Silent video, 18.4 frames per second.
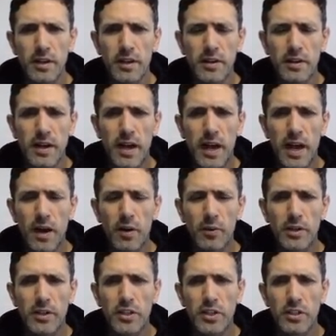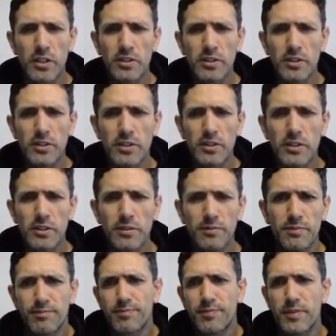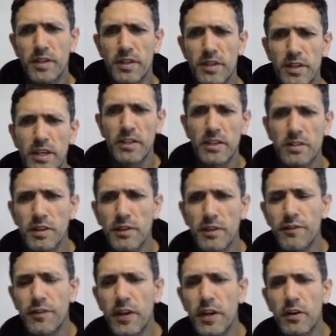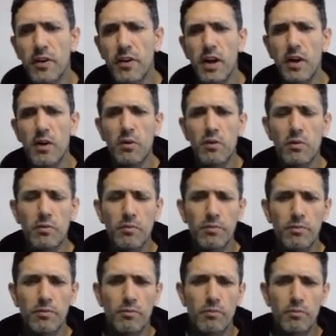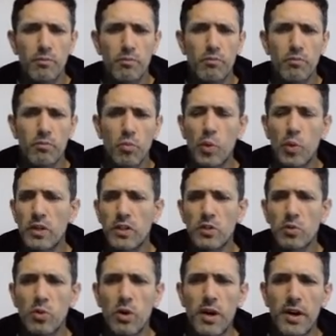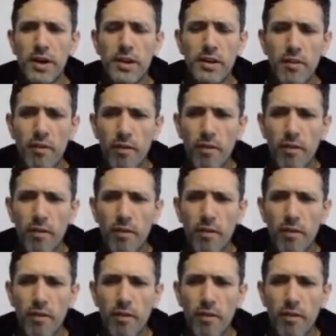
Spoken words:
now we just can easily figure out what's what.